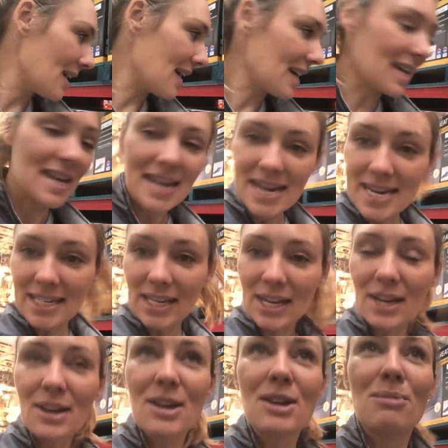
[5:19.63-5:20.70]

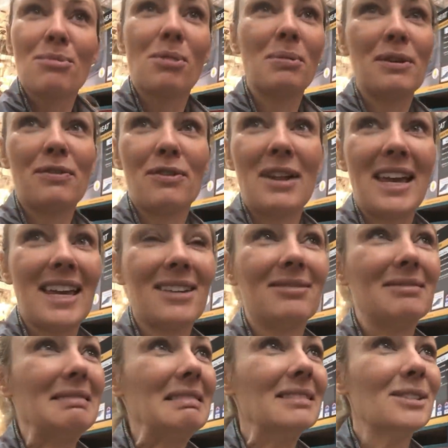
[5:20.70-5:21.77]
heater probably for
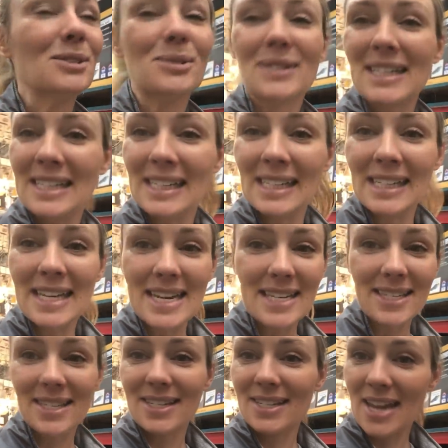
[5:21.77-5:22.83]
at
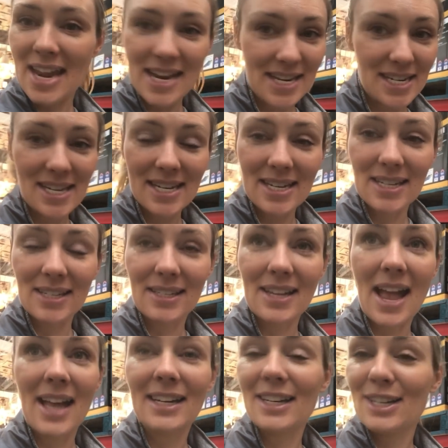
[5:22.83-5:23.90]
least 10 years,
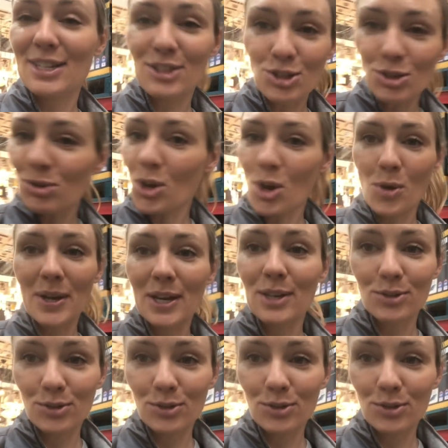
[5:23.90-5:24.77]
and it is still going